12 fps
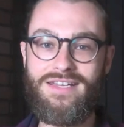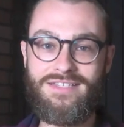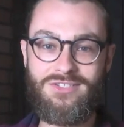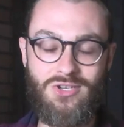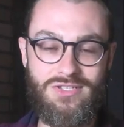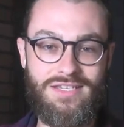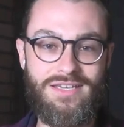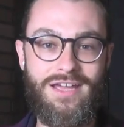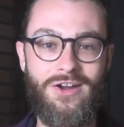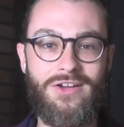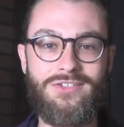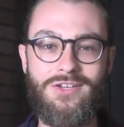is just a
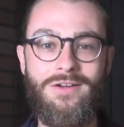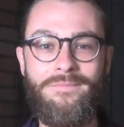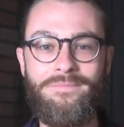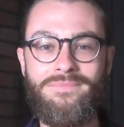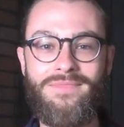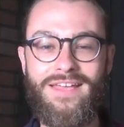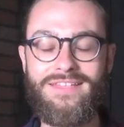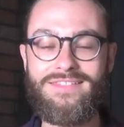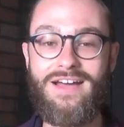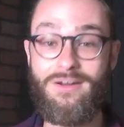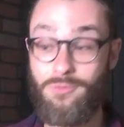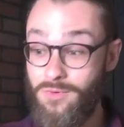character. It's
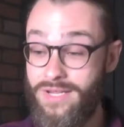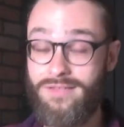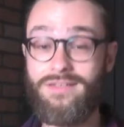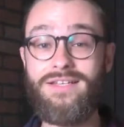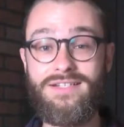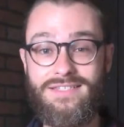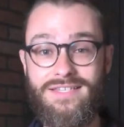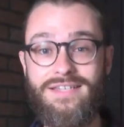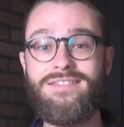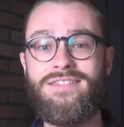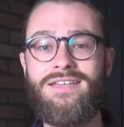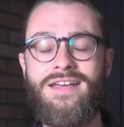not real in a
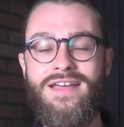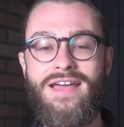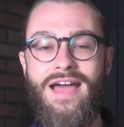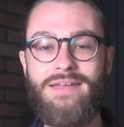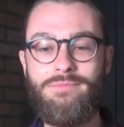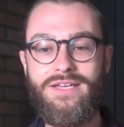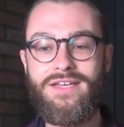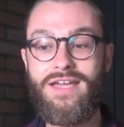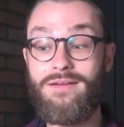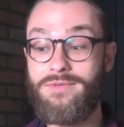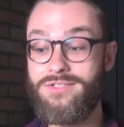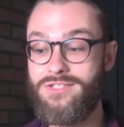sense. And being
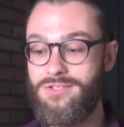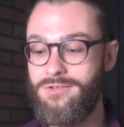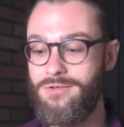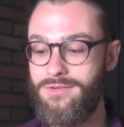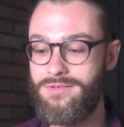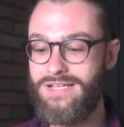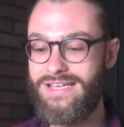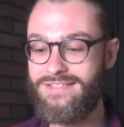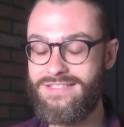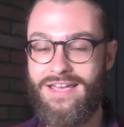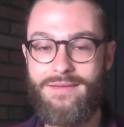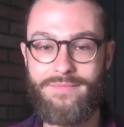able to
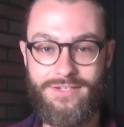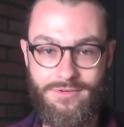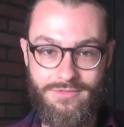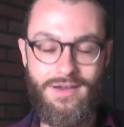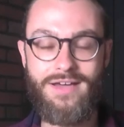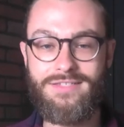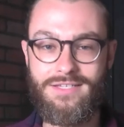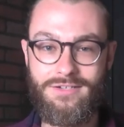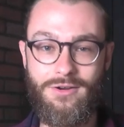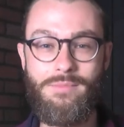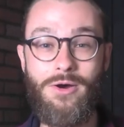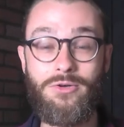examine your thoughts and
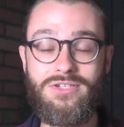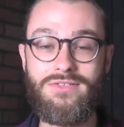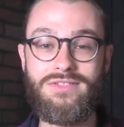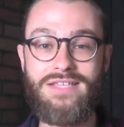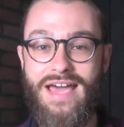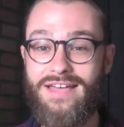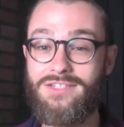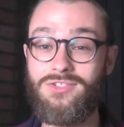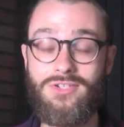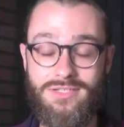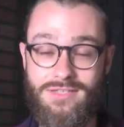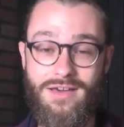your emotions as
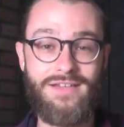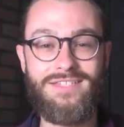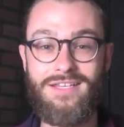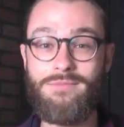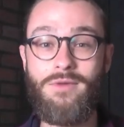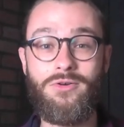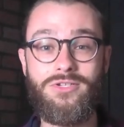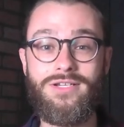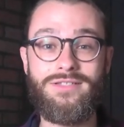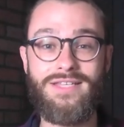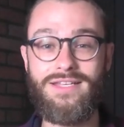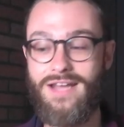just thoughts and
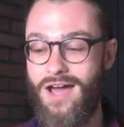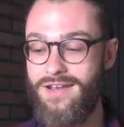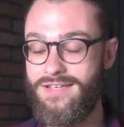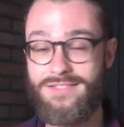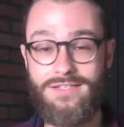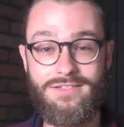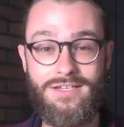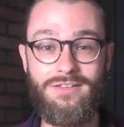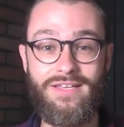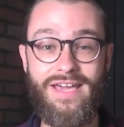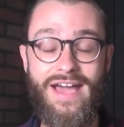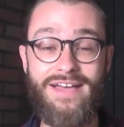emotions and not
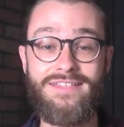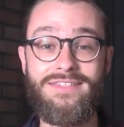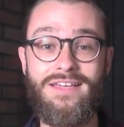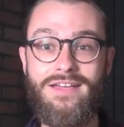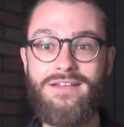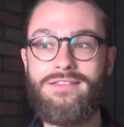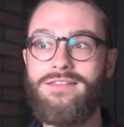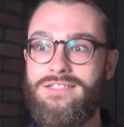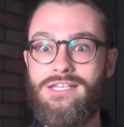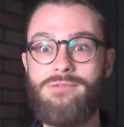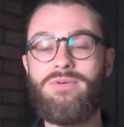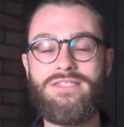necessarily as the
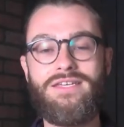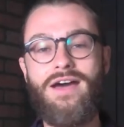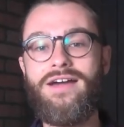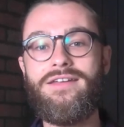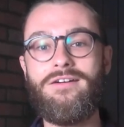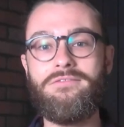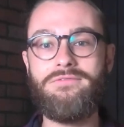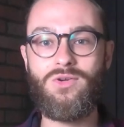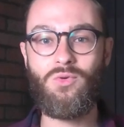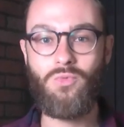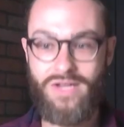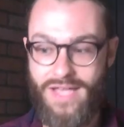deepest kind of
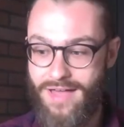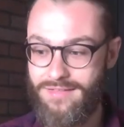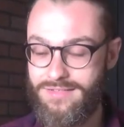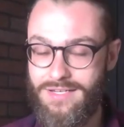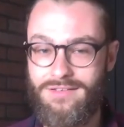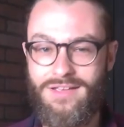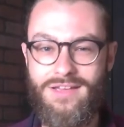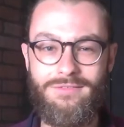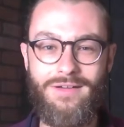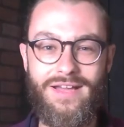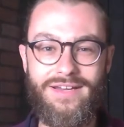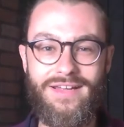reality
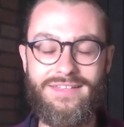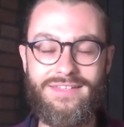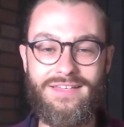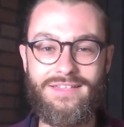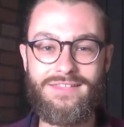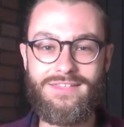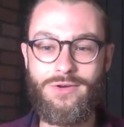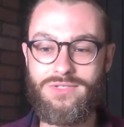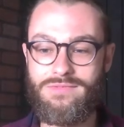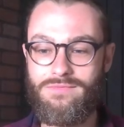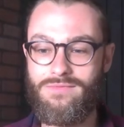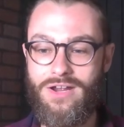right? I think that
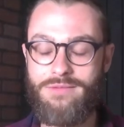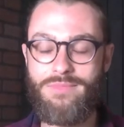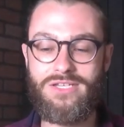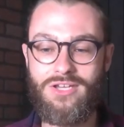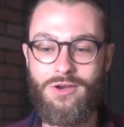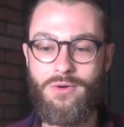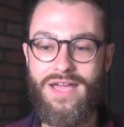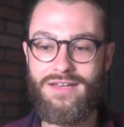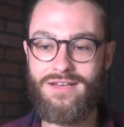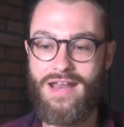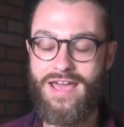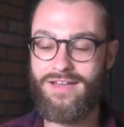those very much go
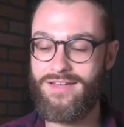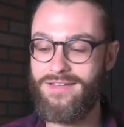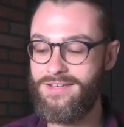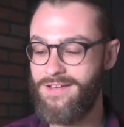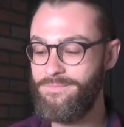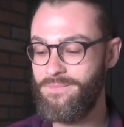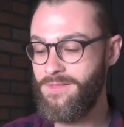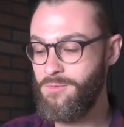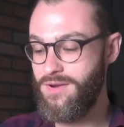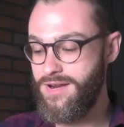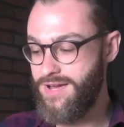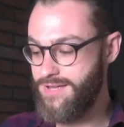hand in hand.
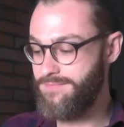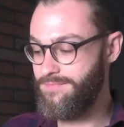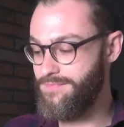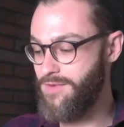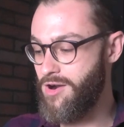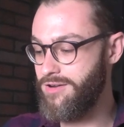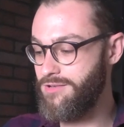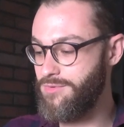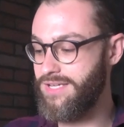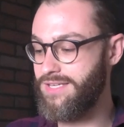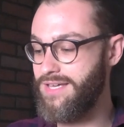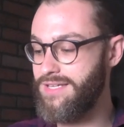What I argue
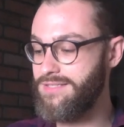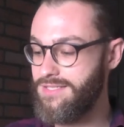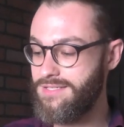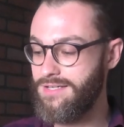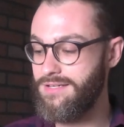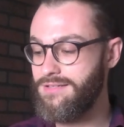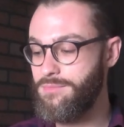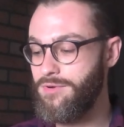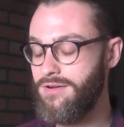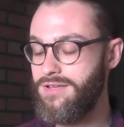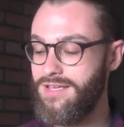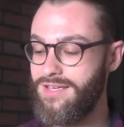against in the
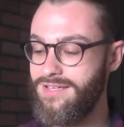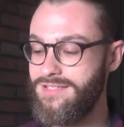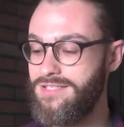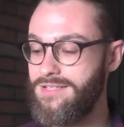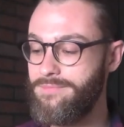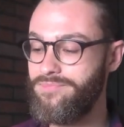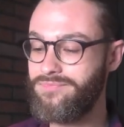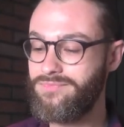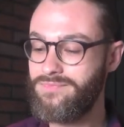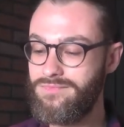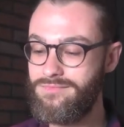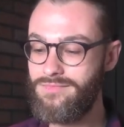book is
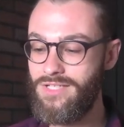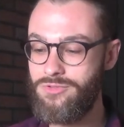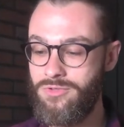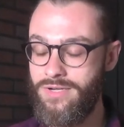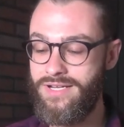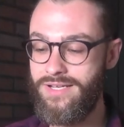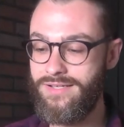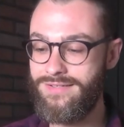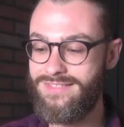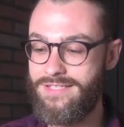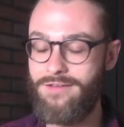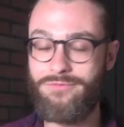
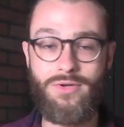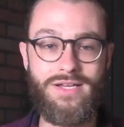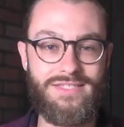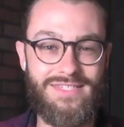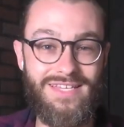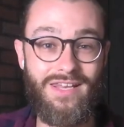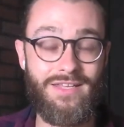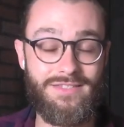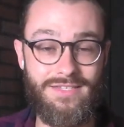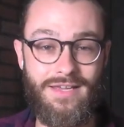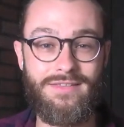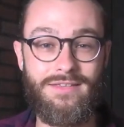treating self
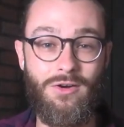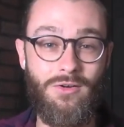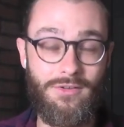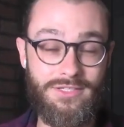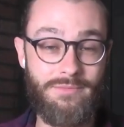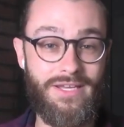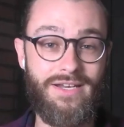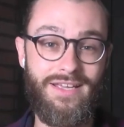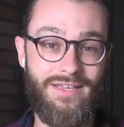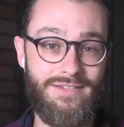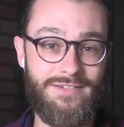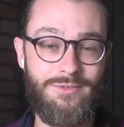transcendence like the ultimate
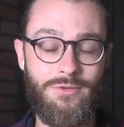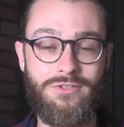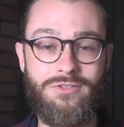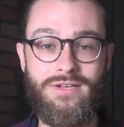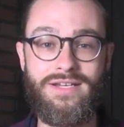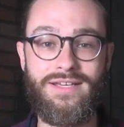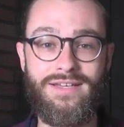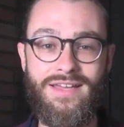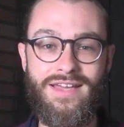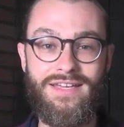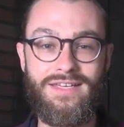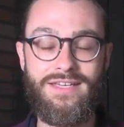end, or treating
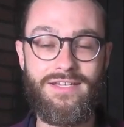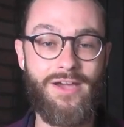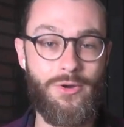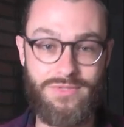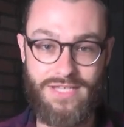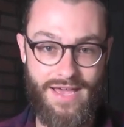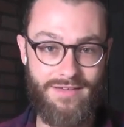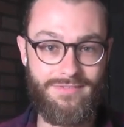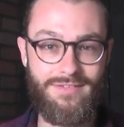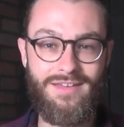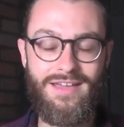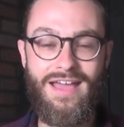mm-hmm. ego
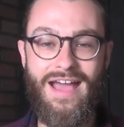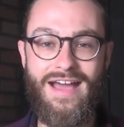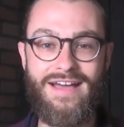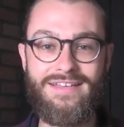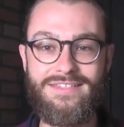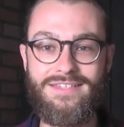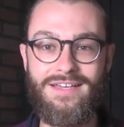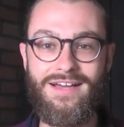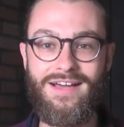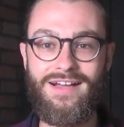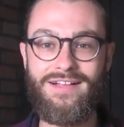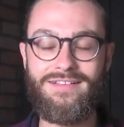death as
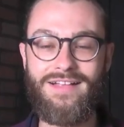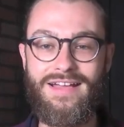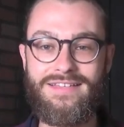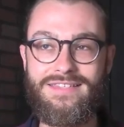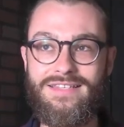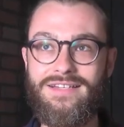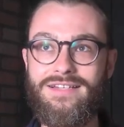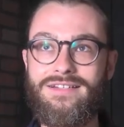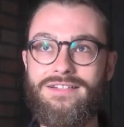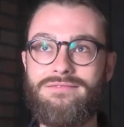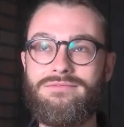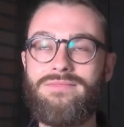uh, as
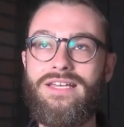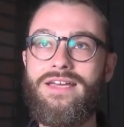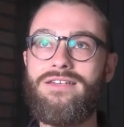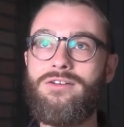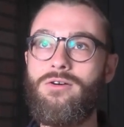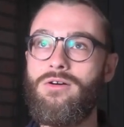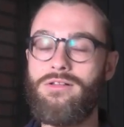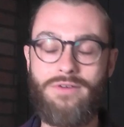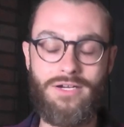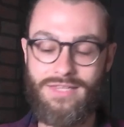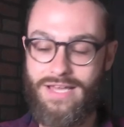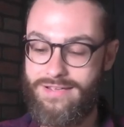the end goal of
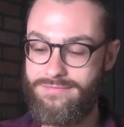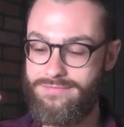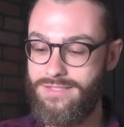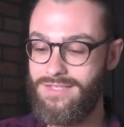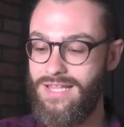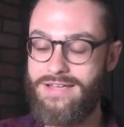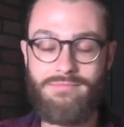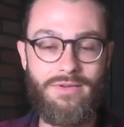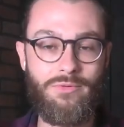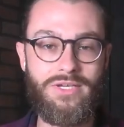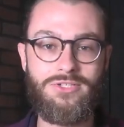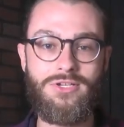our life, the
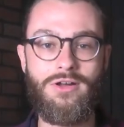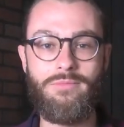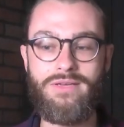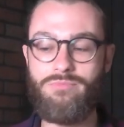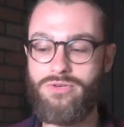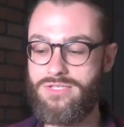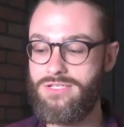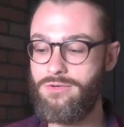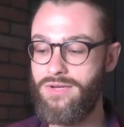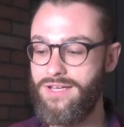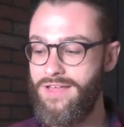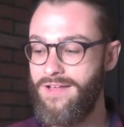enlightenment we should all be
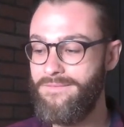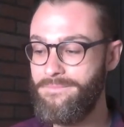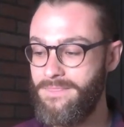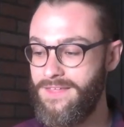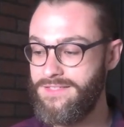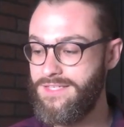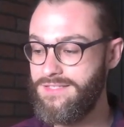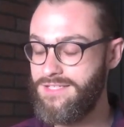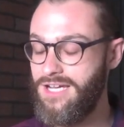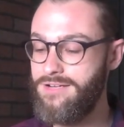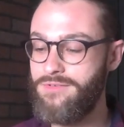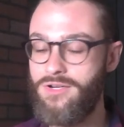pursuing. This is
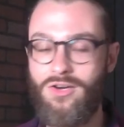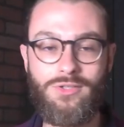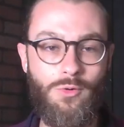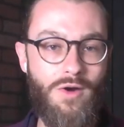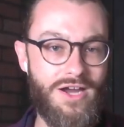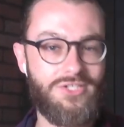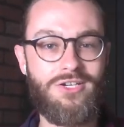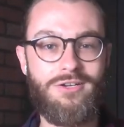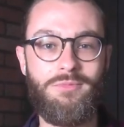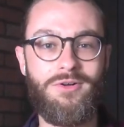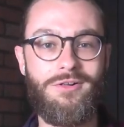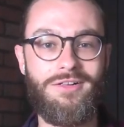kind of an
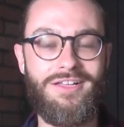unquestionable